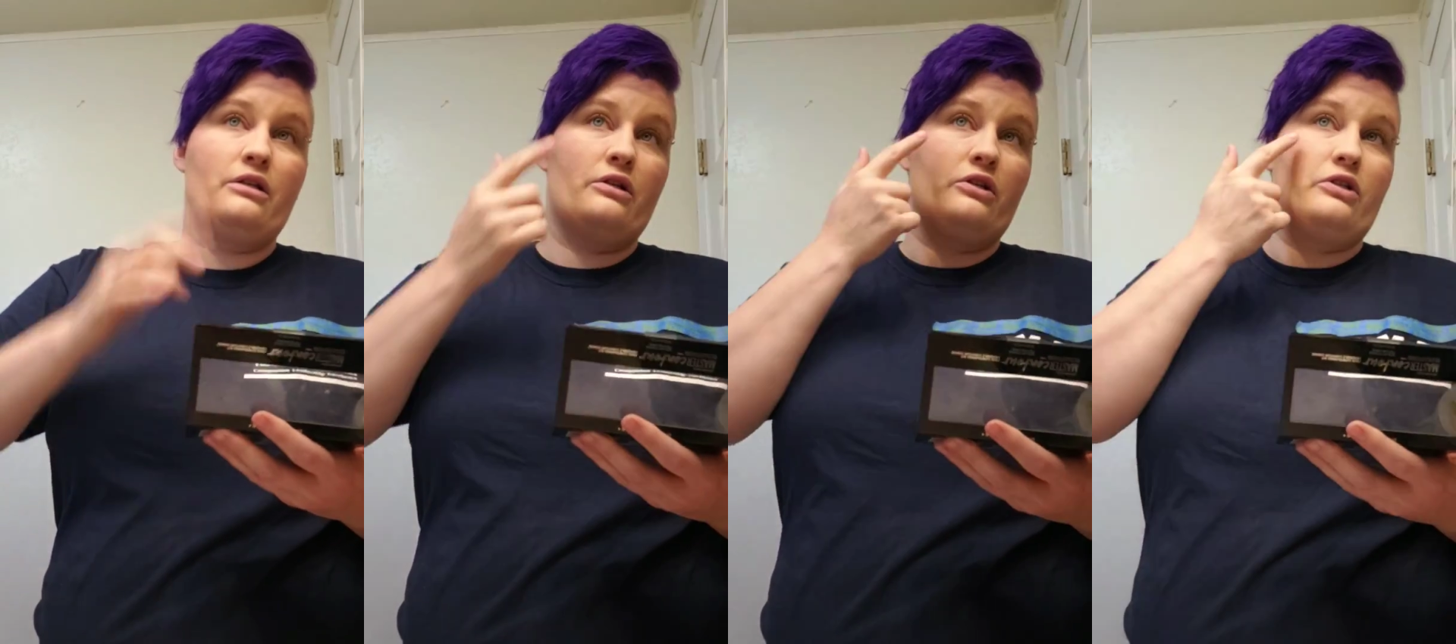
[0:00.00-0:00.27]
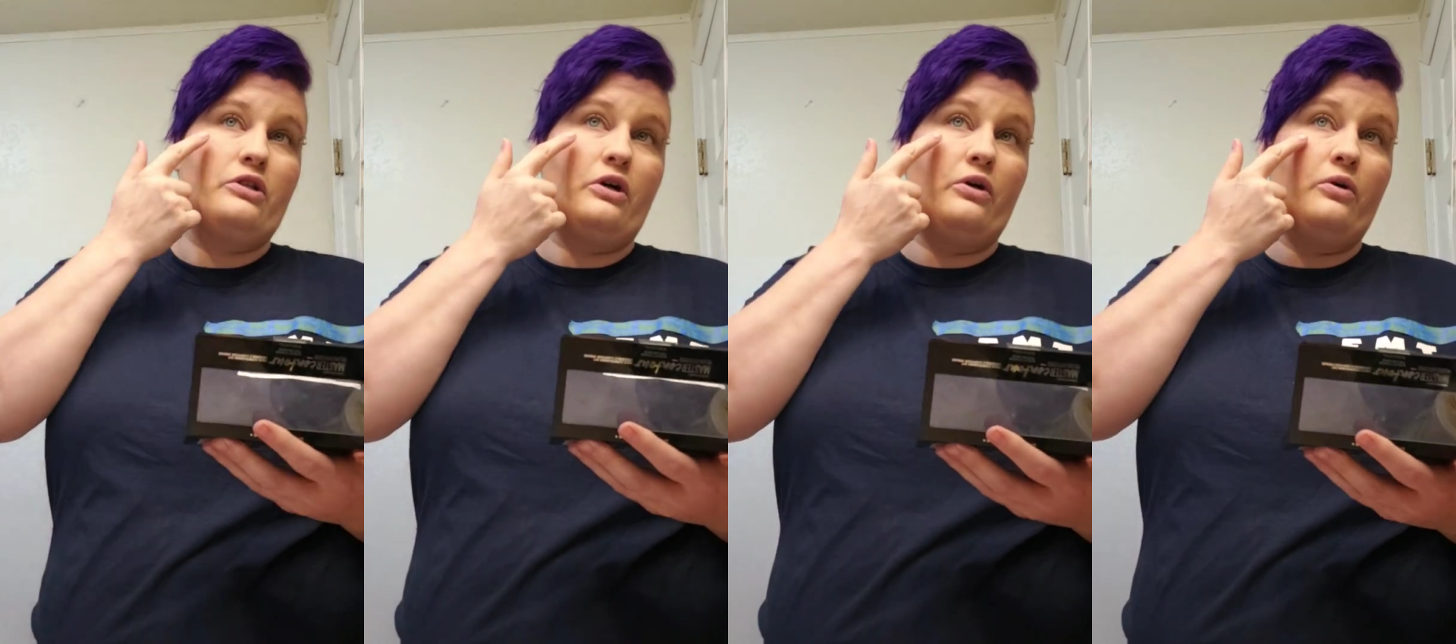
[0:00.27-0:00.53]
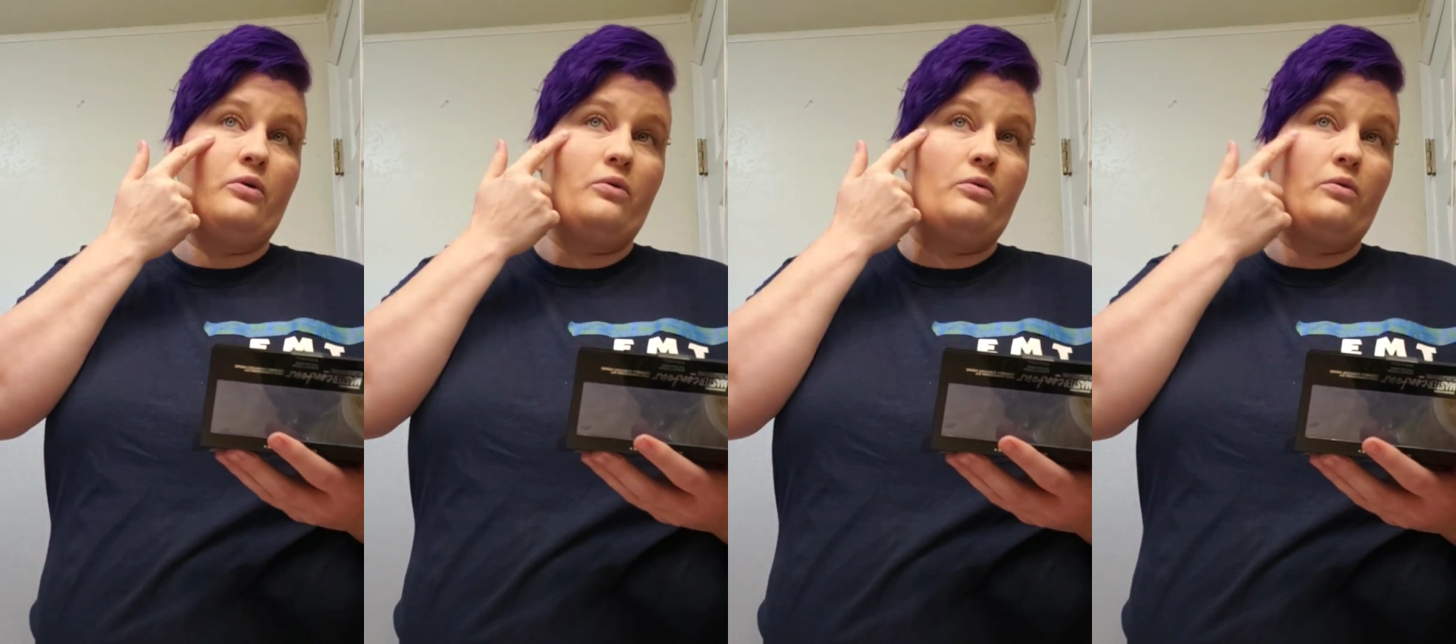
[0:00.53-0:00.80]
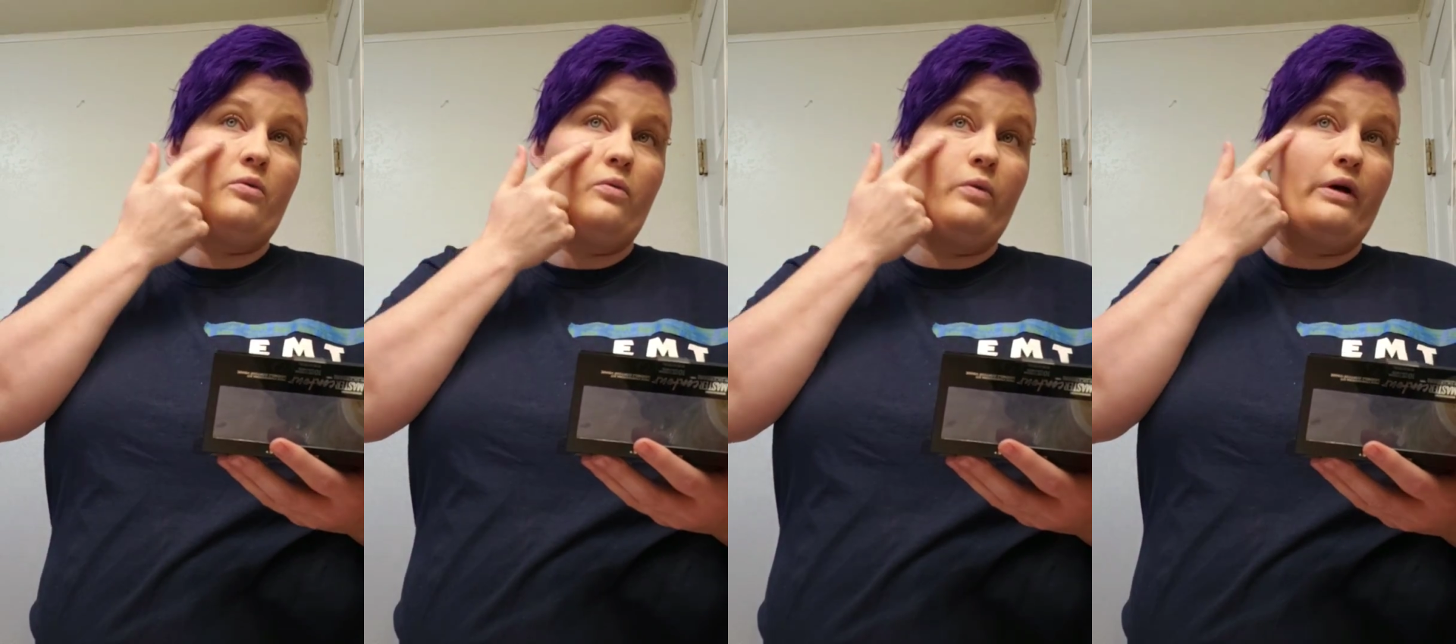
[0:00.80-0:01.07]
so
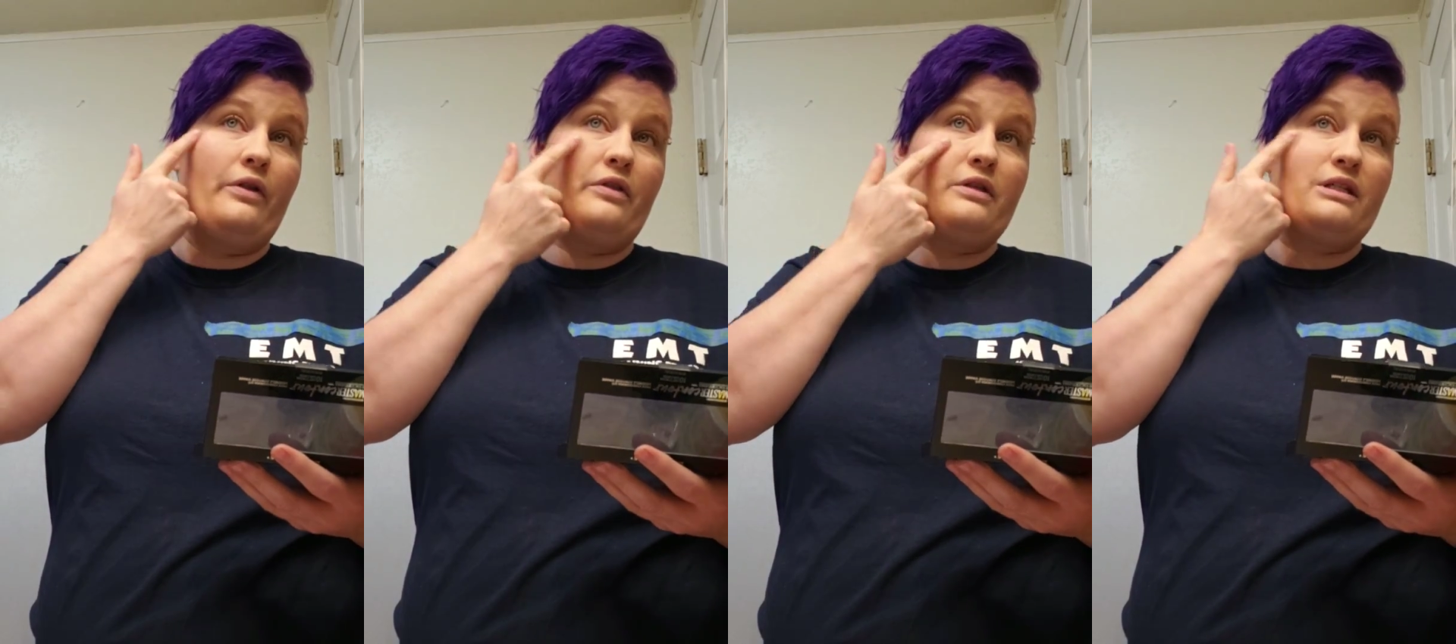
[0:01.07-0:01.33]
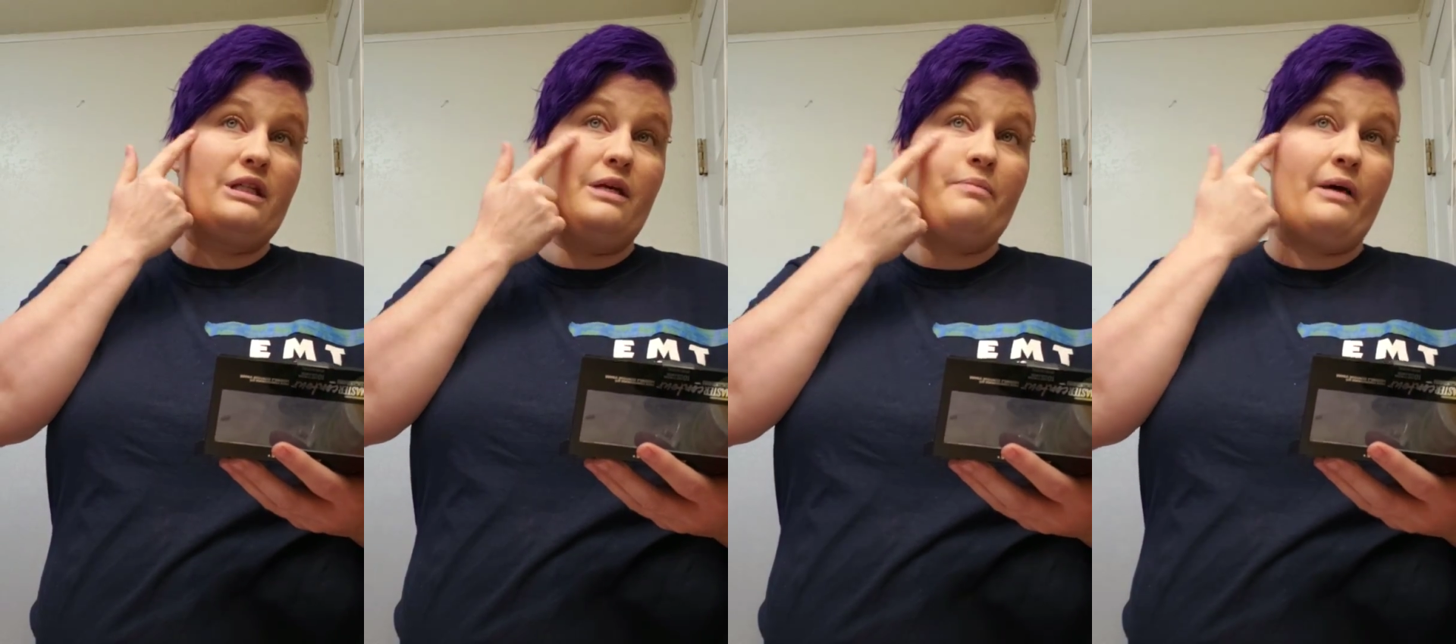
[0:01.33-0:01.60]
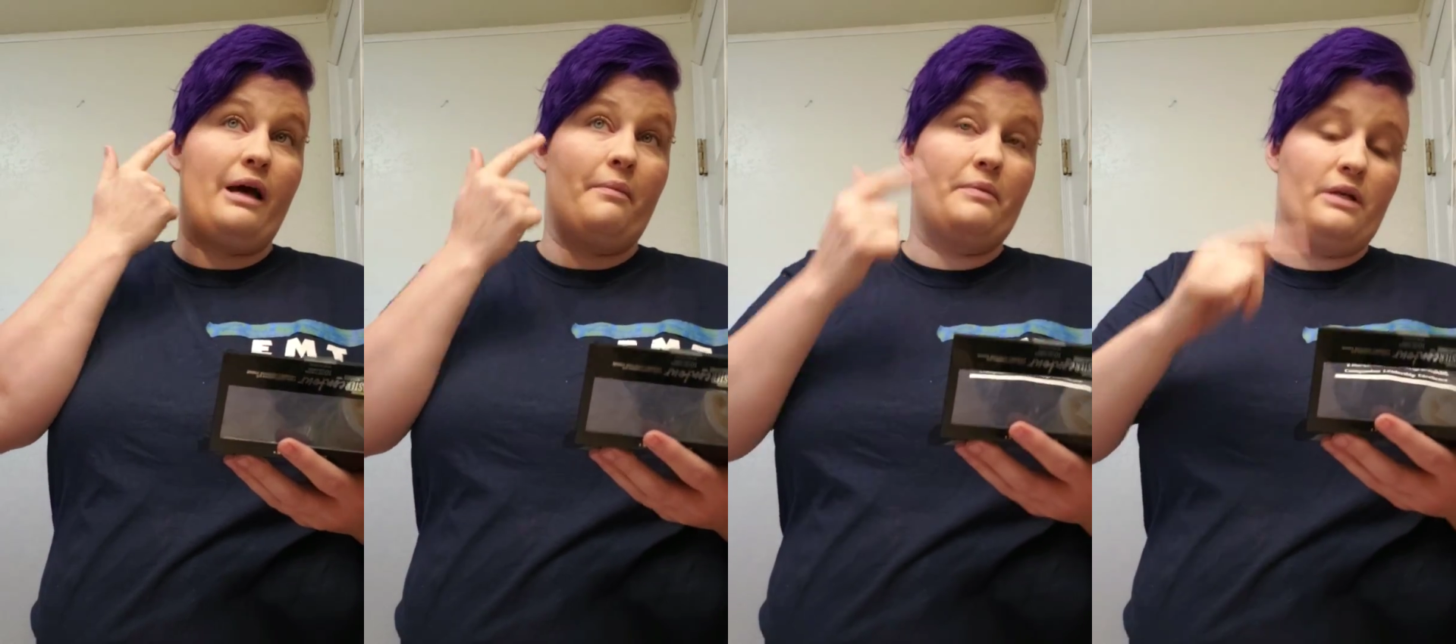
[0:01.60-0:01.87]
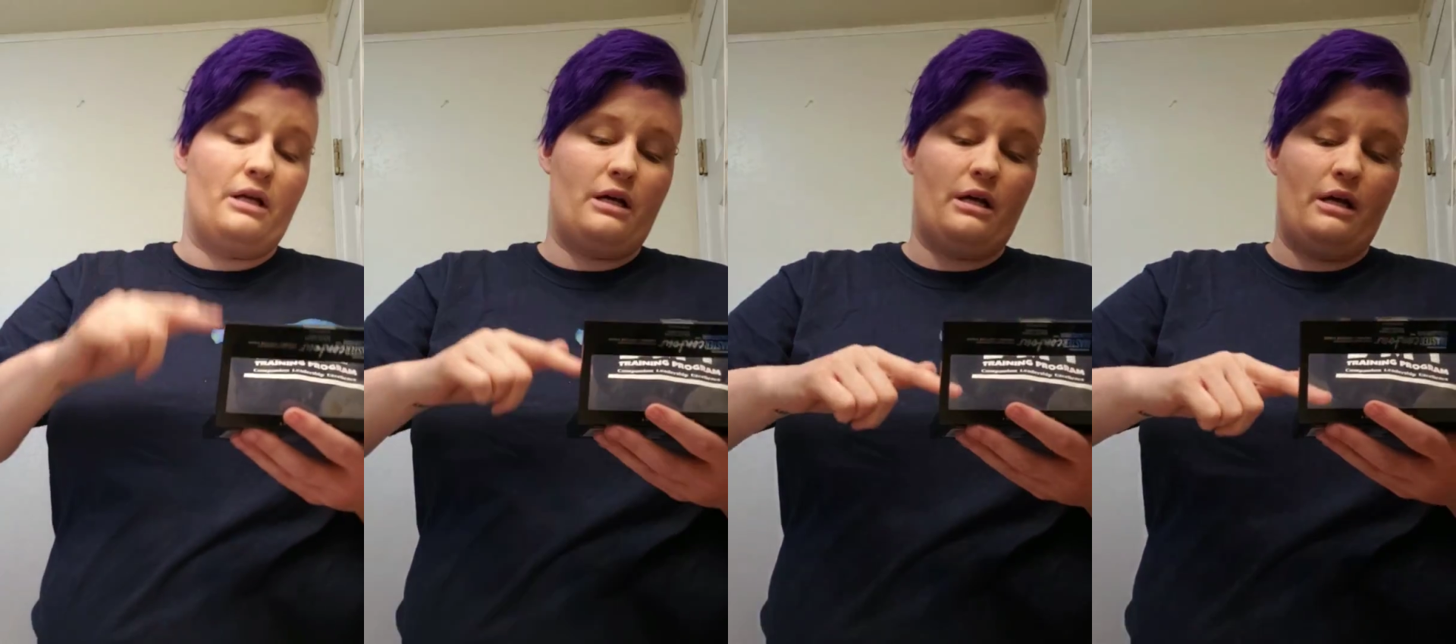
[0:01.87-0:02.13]
with sleep
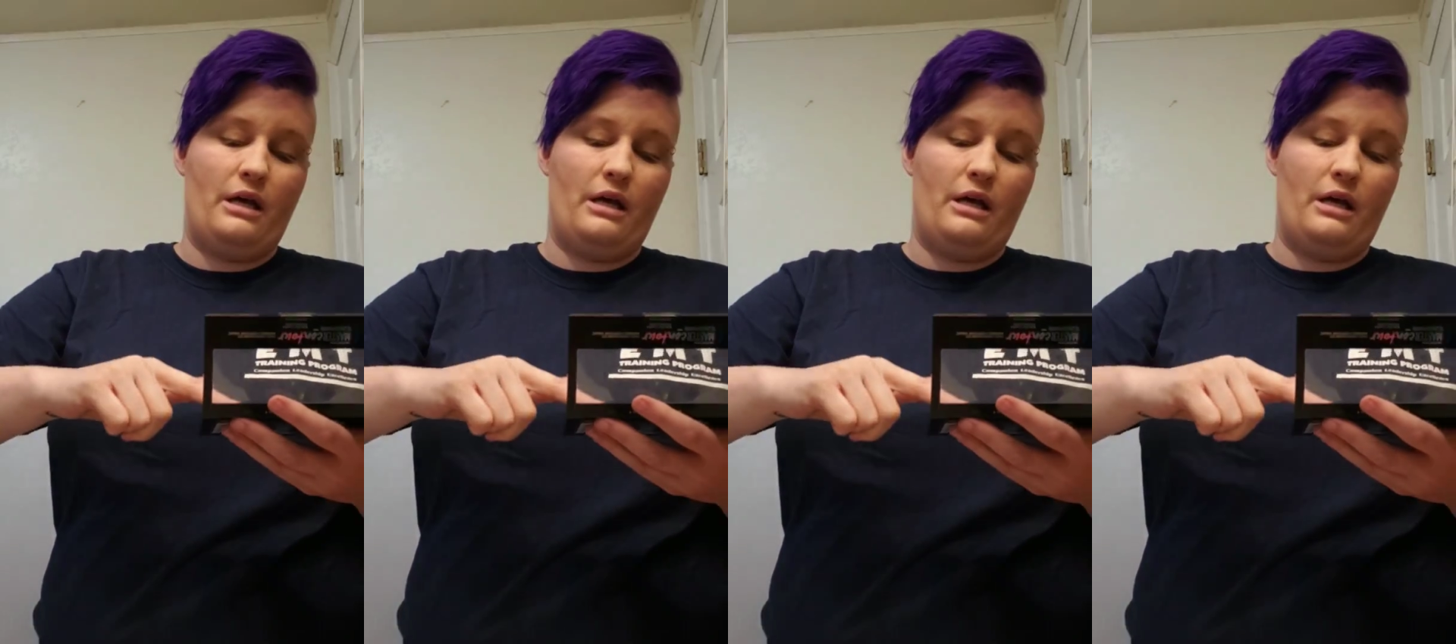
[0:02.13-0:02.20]
apnea,